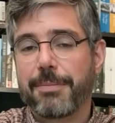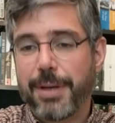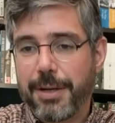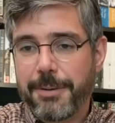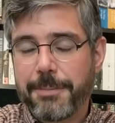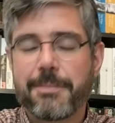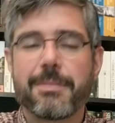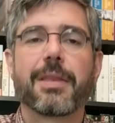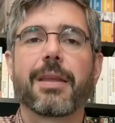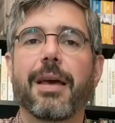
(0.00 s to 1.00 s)
make it better.
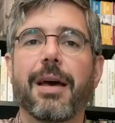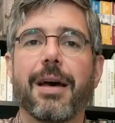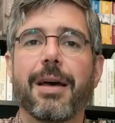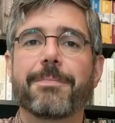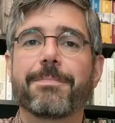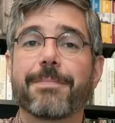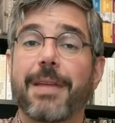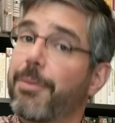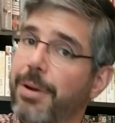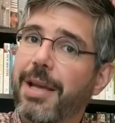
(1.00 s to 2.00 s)

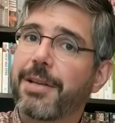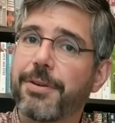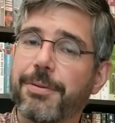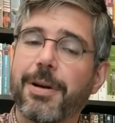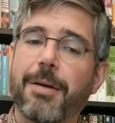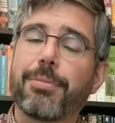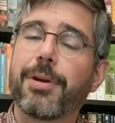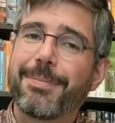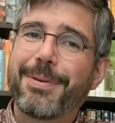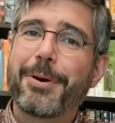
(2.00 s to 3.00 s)
I would like to. I'm
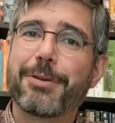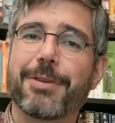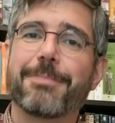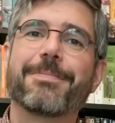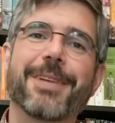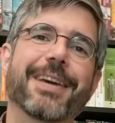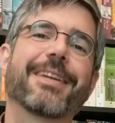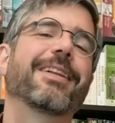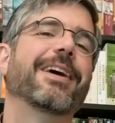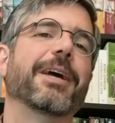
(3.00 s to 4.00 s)
pretty proud of it, I'm
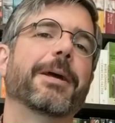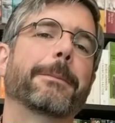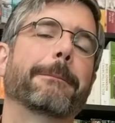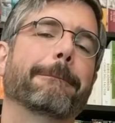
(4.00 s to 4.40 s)
not gonna lie.